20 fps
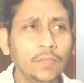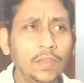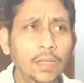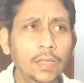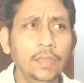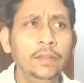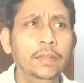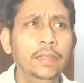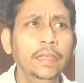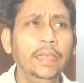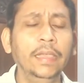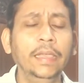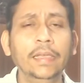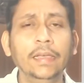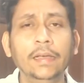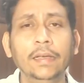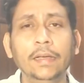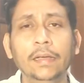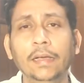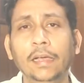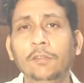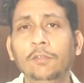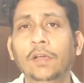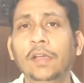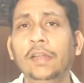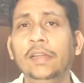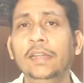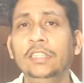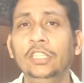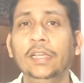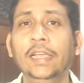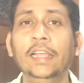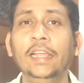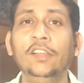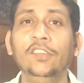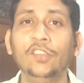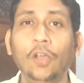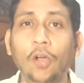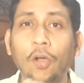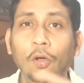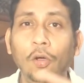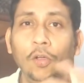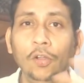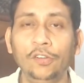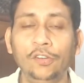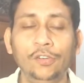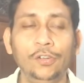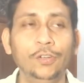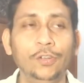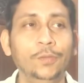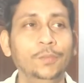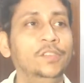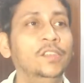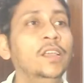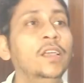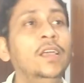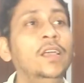the advantage against all troops.